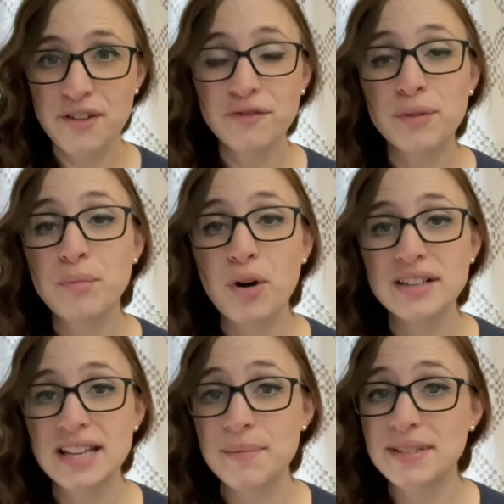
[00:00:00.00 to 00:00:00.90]
For more
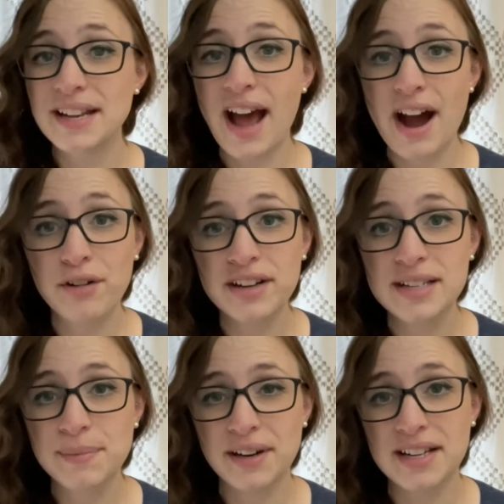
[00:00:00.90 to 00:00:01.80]
tips and our
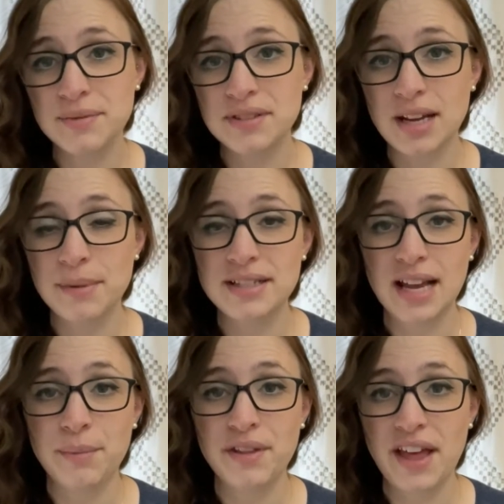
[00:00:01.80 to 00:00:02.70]
experience with tummy
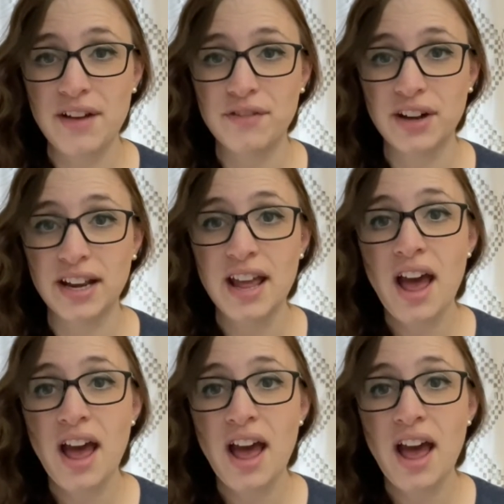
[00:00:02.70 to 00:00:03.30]
time with Evelyn,